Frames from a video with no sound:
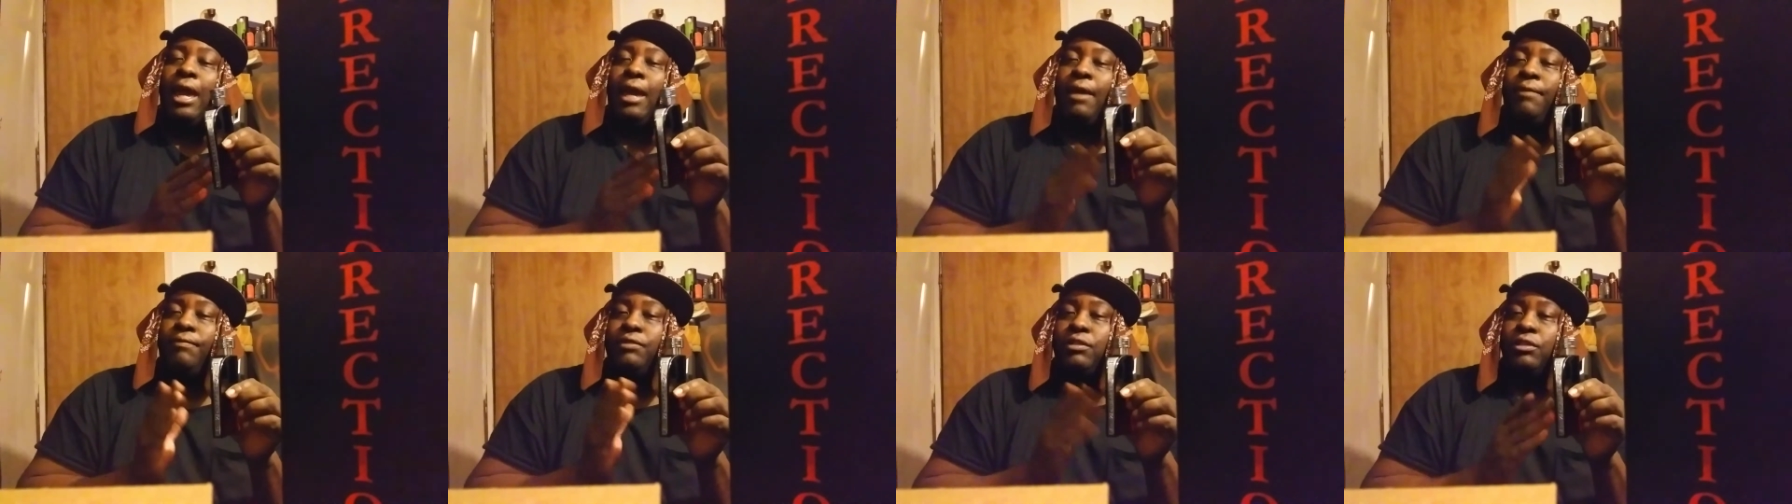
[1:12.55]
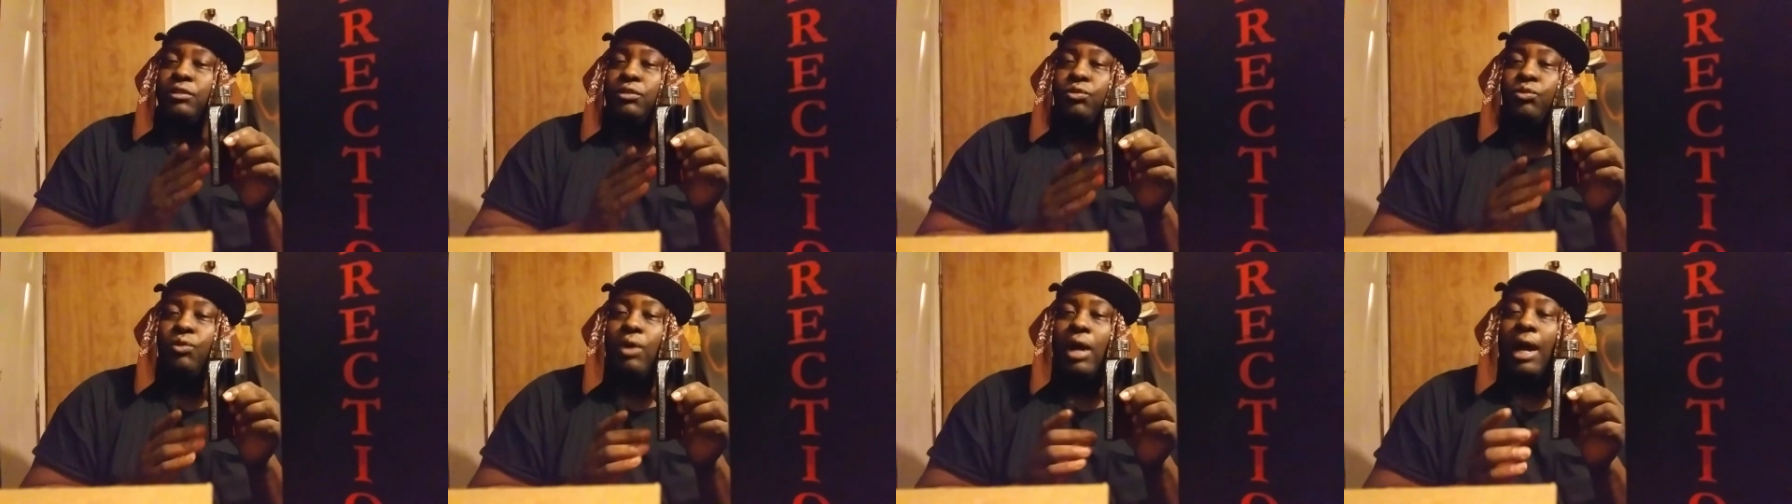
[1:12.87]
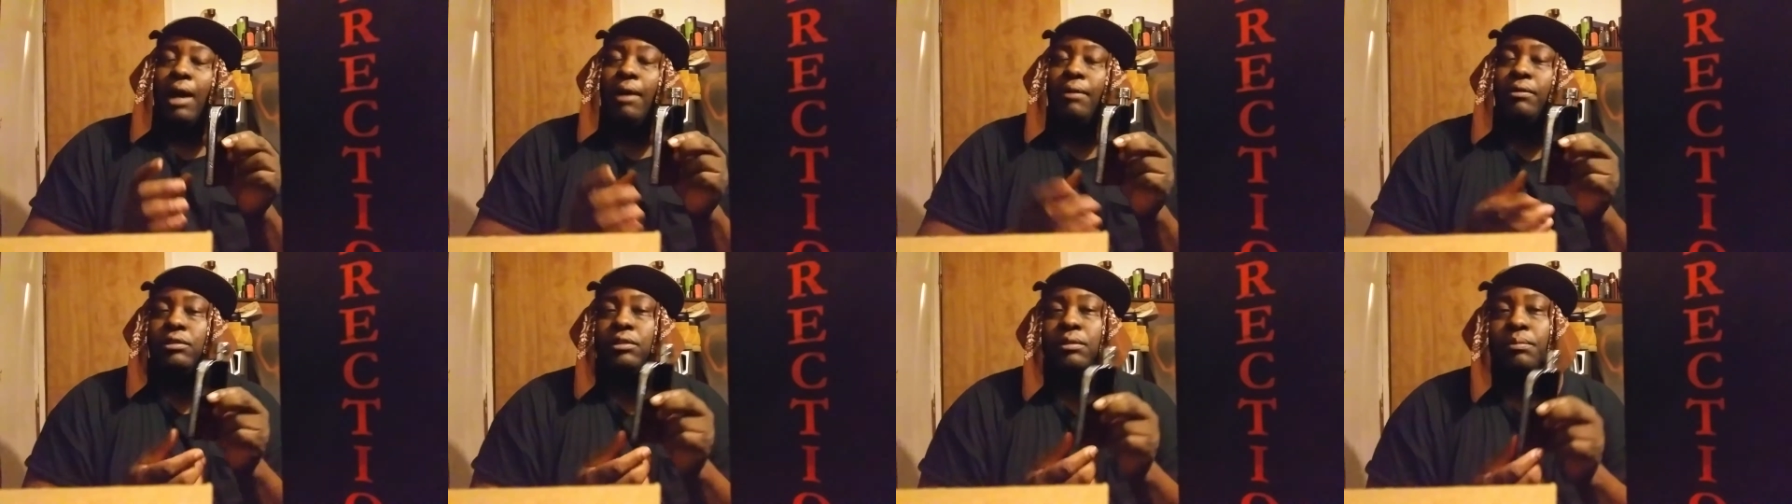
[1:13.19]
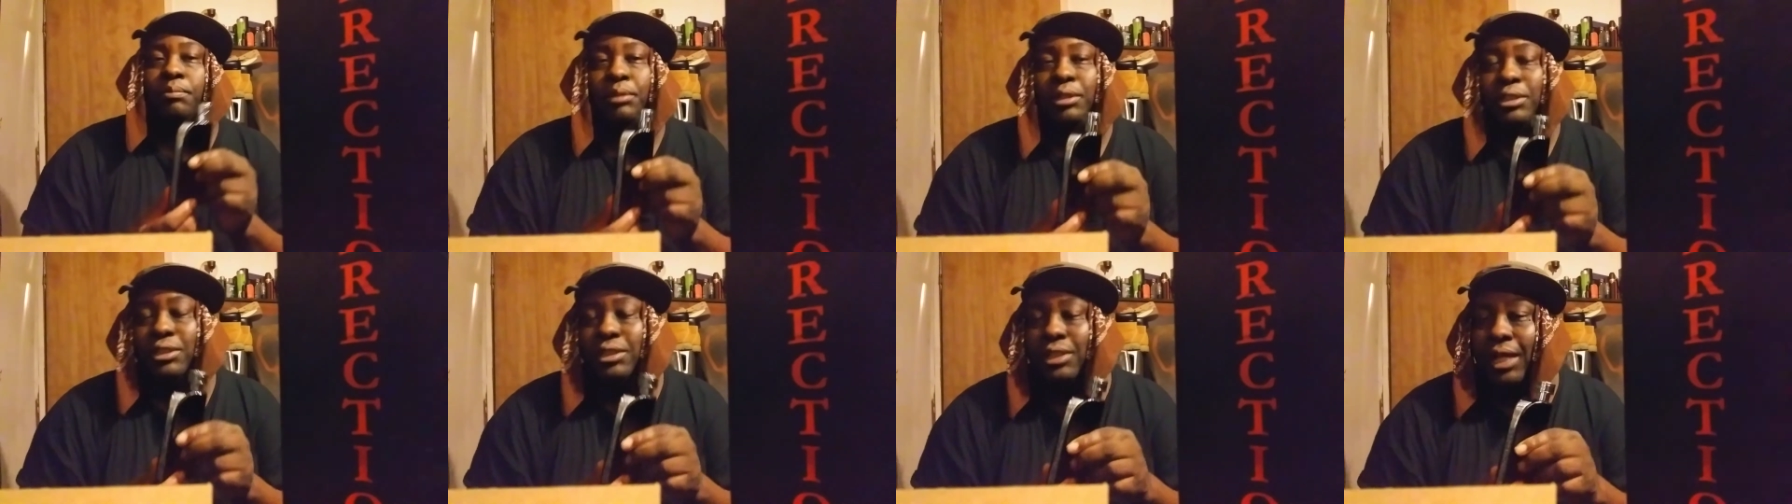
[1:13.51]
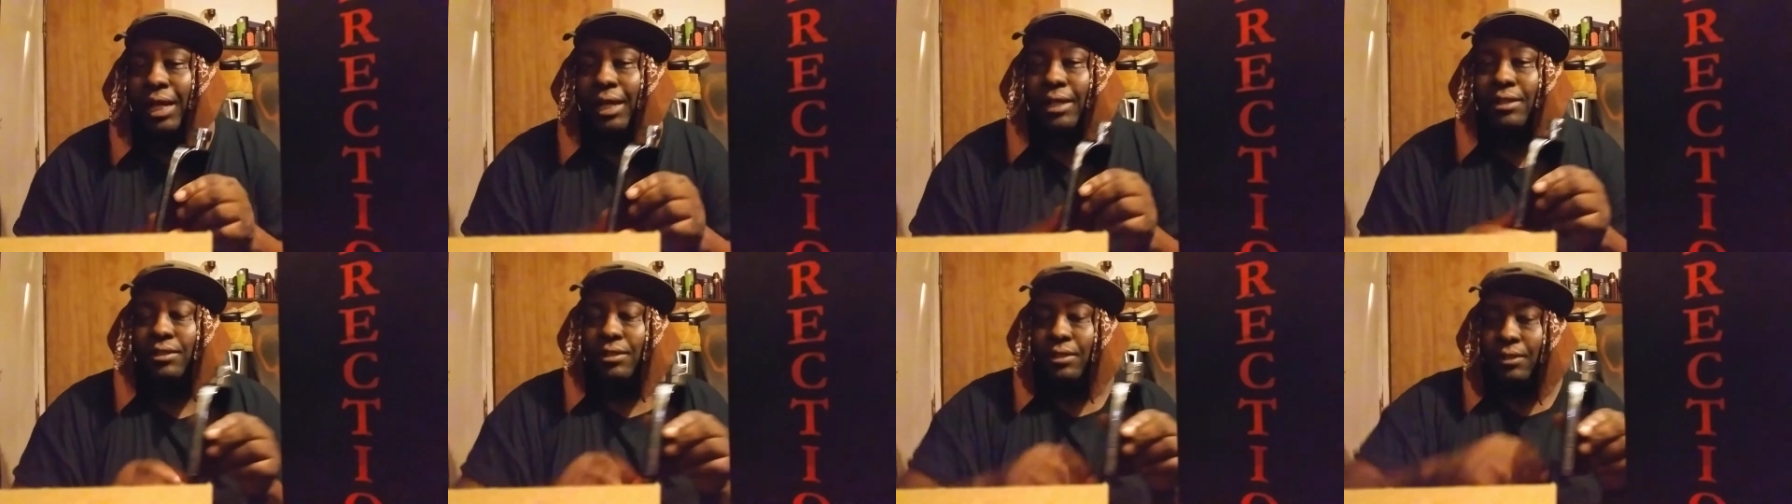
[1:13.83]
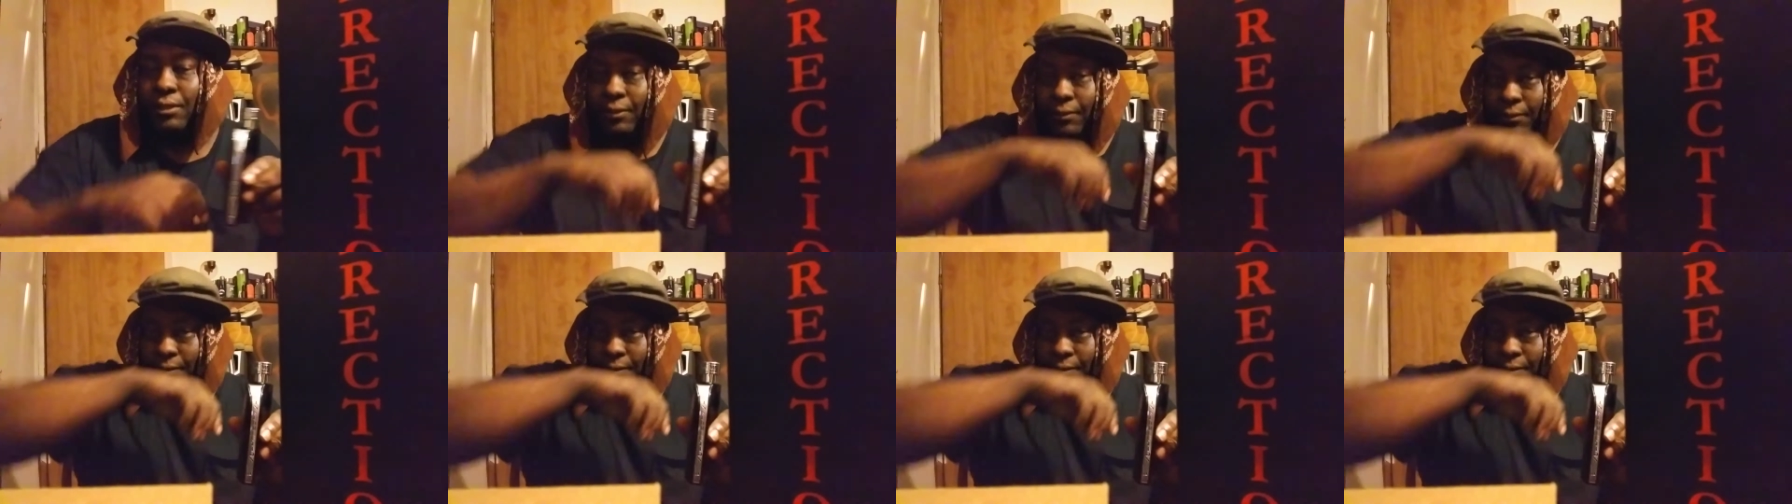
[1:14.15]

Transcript: half to two hours of projection.